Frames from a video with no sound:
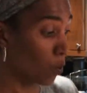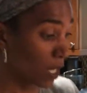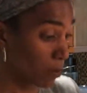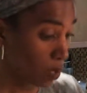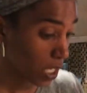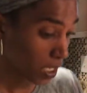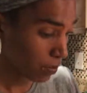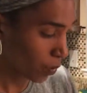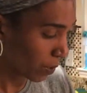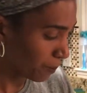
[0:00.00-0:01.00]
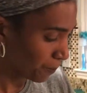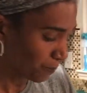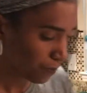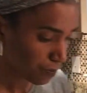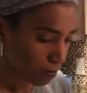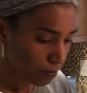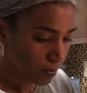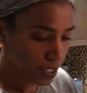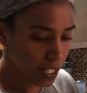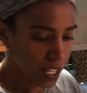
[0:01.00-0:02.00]
way more olive oil.
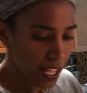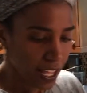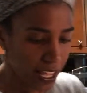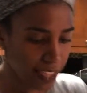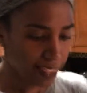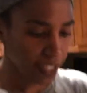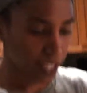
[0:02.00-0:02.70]
And